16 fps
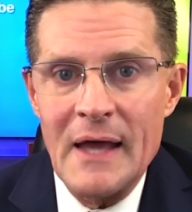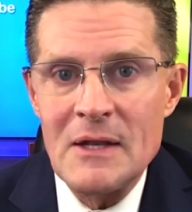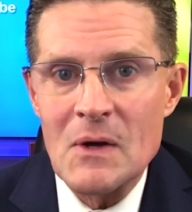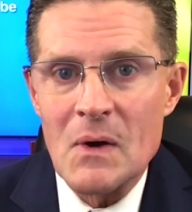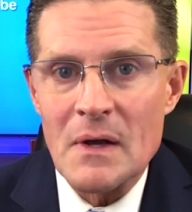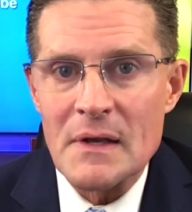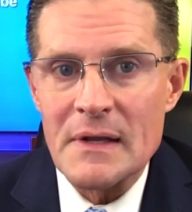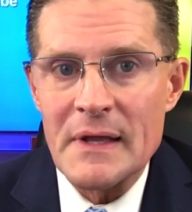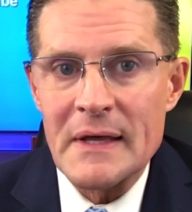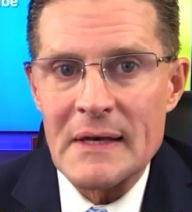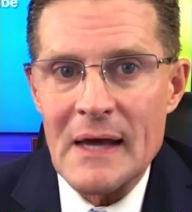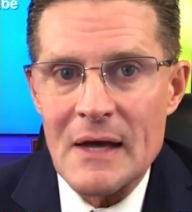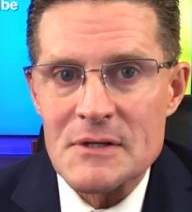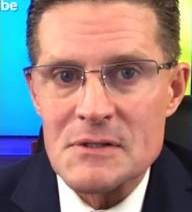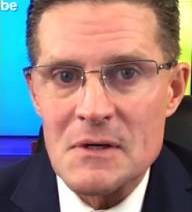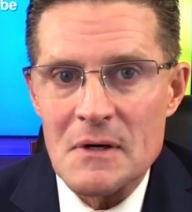and you can lend
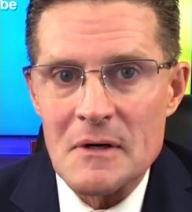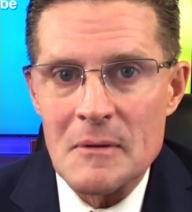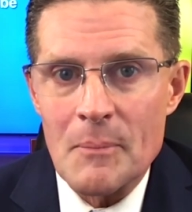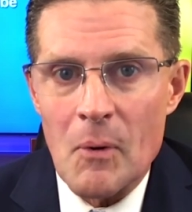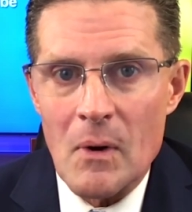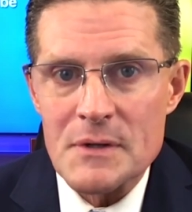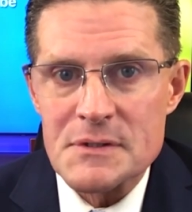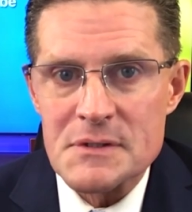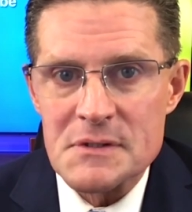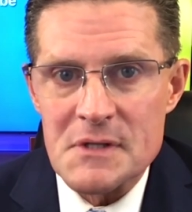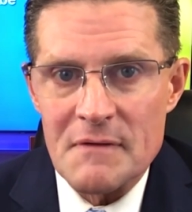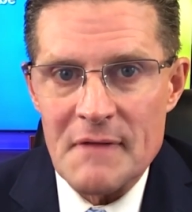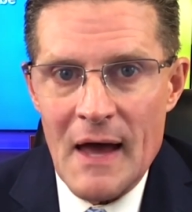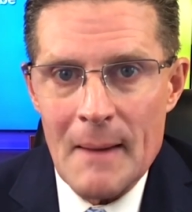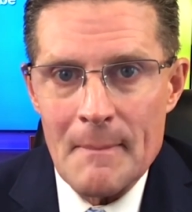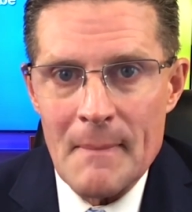out certain portions
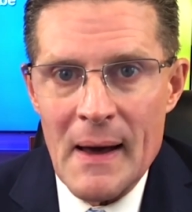of that